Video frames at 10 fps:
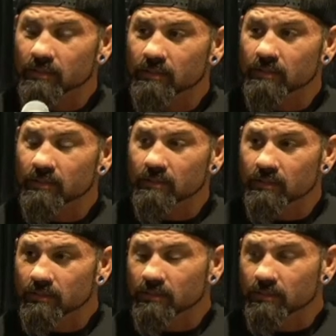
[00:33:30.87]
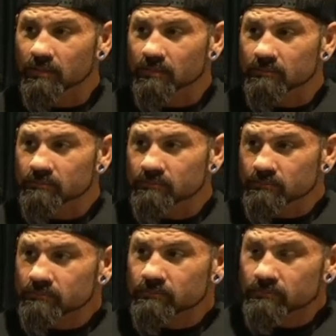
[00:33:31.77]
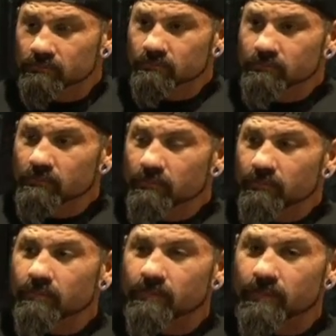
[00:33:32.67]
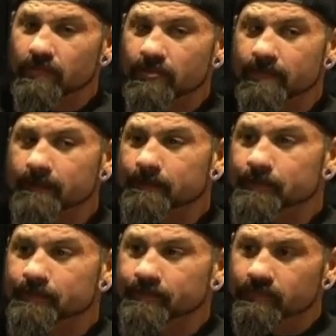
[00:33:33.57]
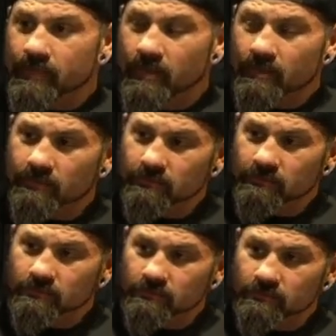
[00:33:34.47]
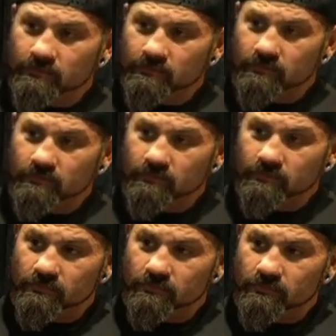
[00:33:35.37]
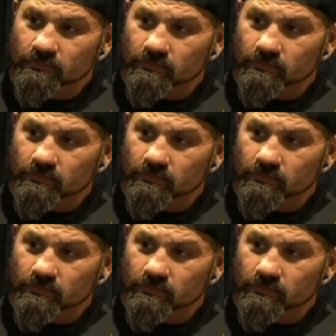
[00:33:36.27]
The person shown says nothing.